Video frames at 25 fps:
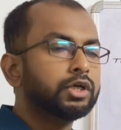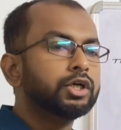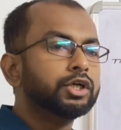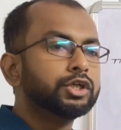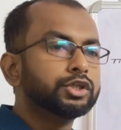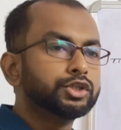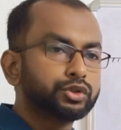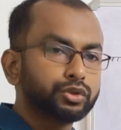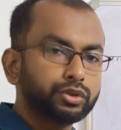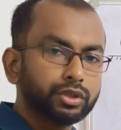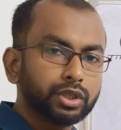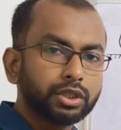
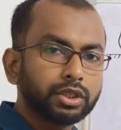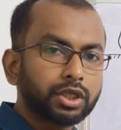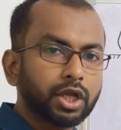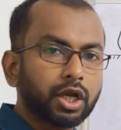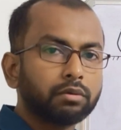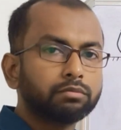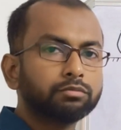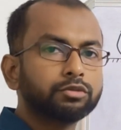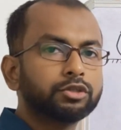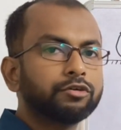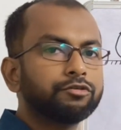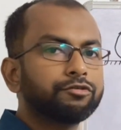So in the
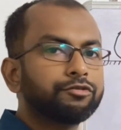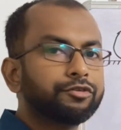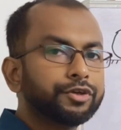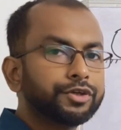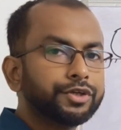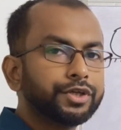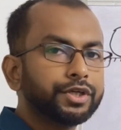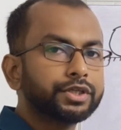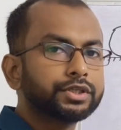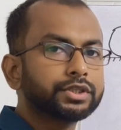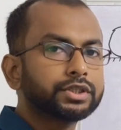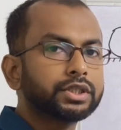terms of
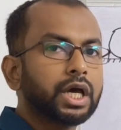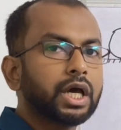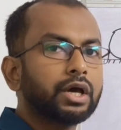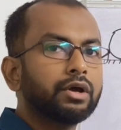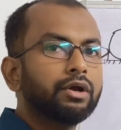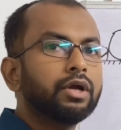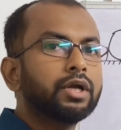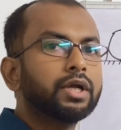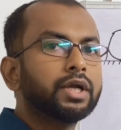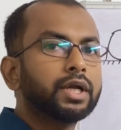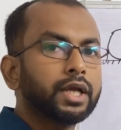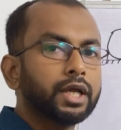physics,
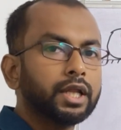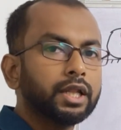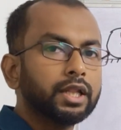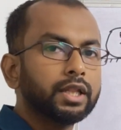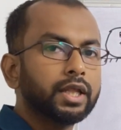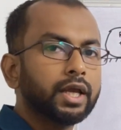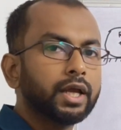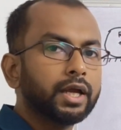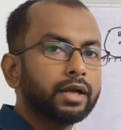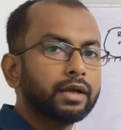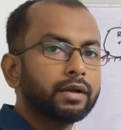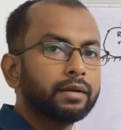I'll tell
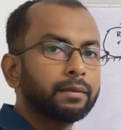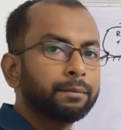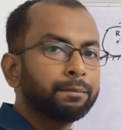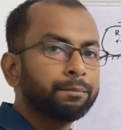that